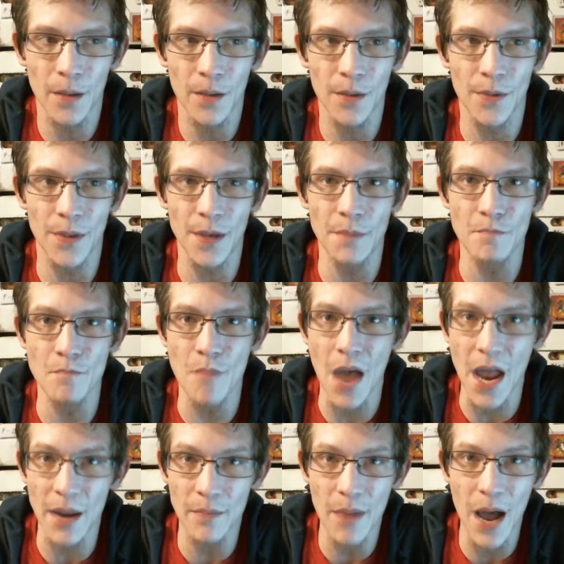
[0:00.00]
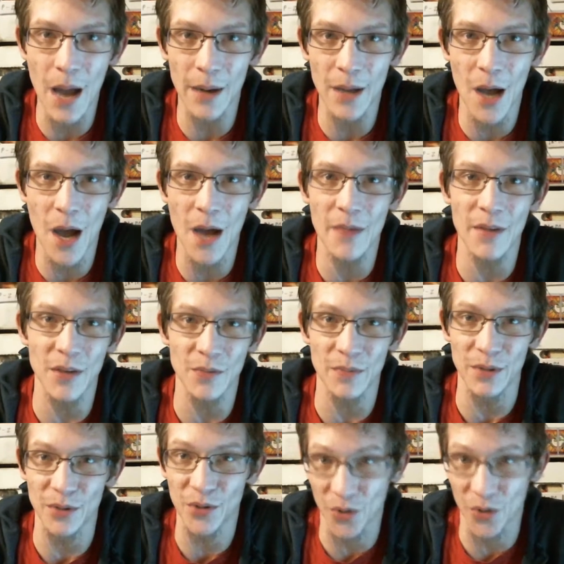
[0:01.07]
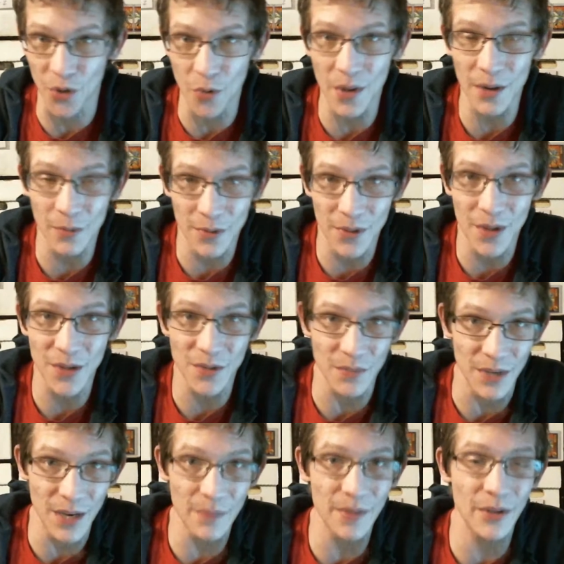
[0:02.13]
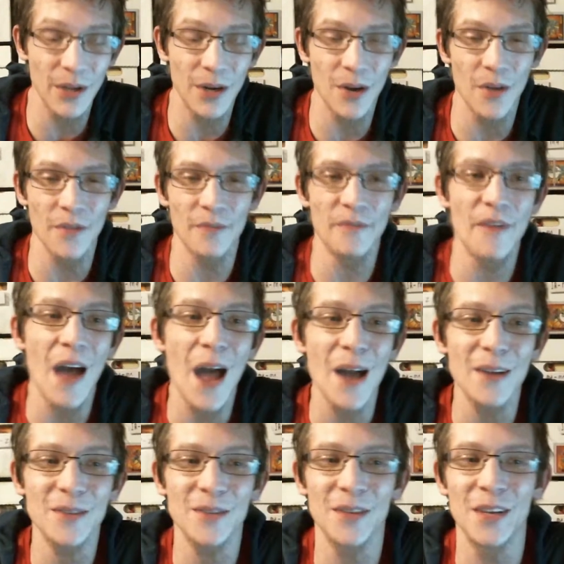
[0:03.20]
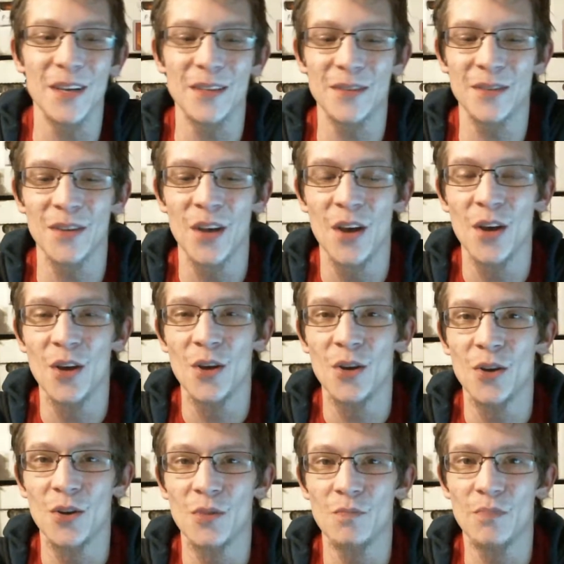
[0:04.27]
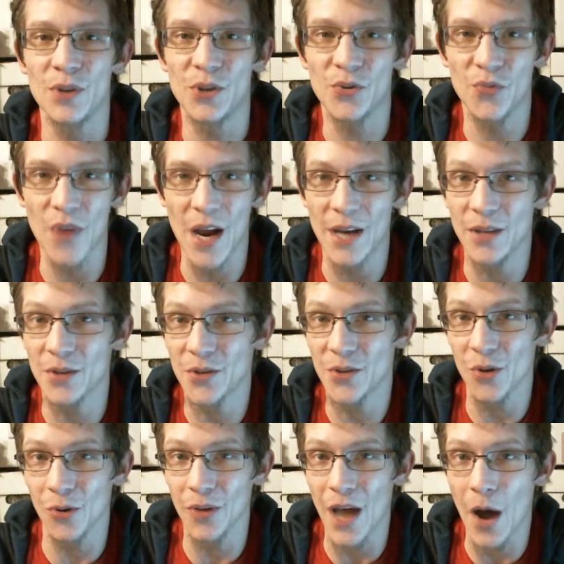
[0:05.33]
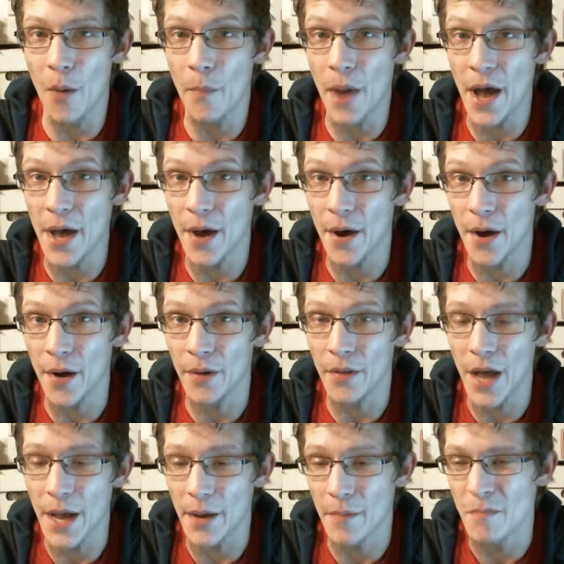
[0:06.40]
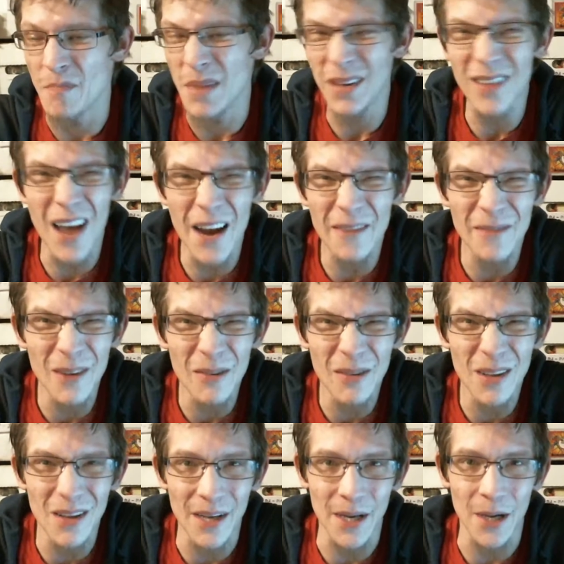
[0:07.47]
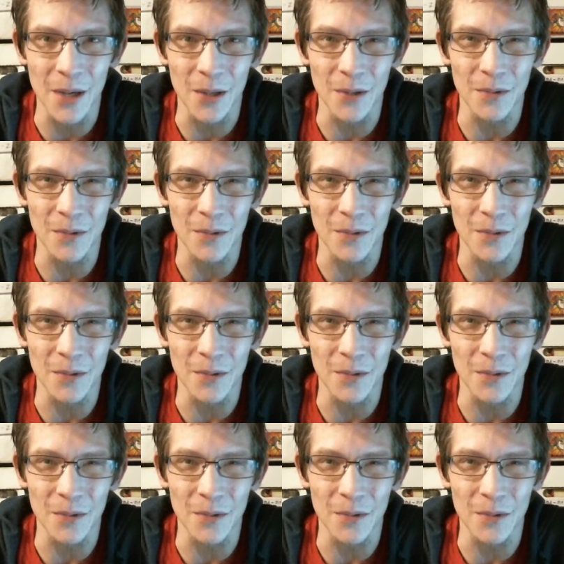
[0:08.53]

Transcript: main bad guy that has been screwing with this, manipulating all the facts, gets betrayed and sold out by a, like, midline villain, like a